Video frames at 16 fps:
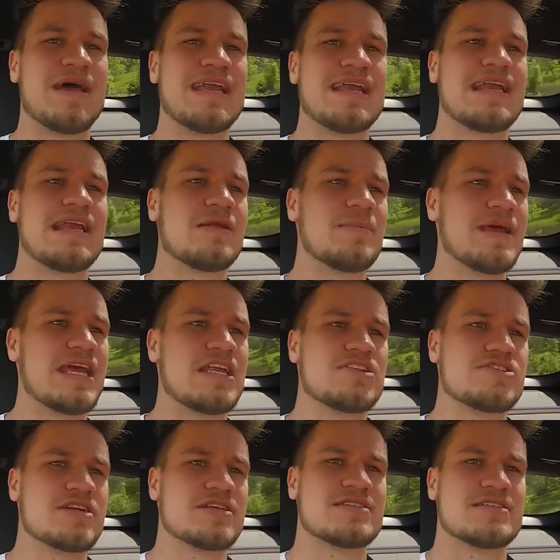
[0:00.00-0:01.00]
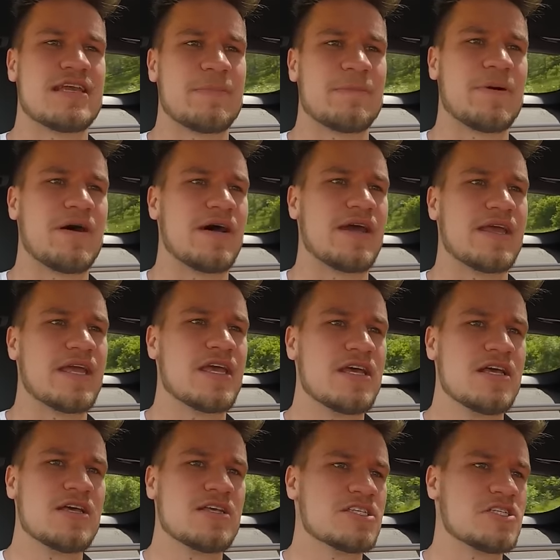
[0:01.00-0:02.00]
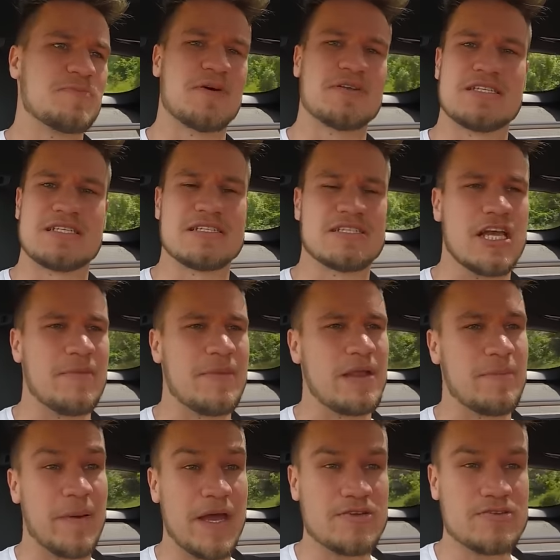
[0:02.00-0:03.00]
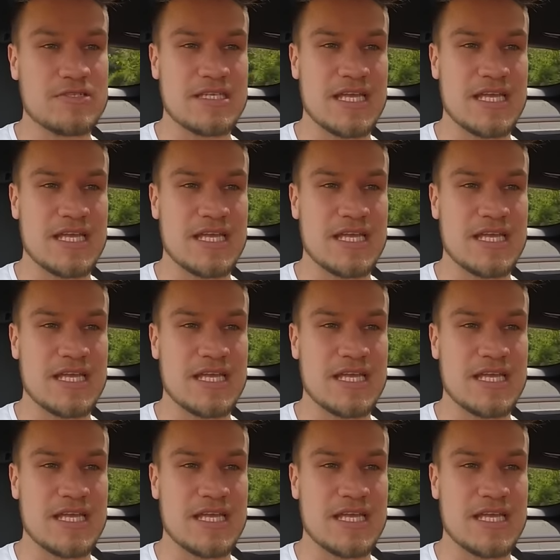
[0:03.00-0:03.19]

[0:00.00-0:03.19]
made a little bit interesting by spotting so many petrol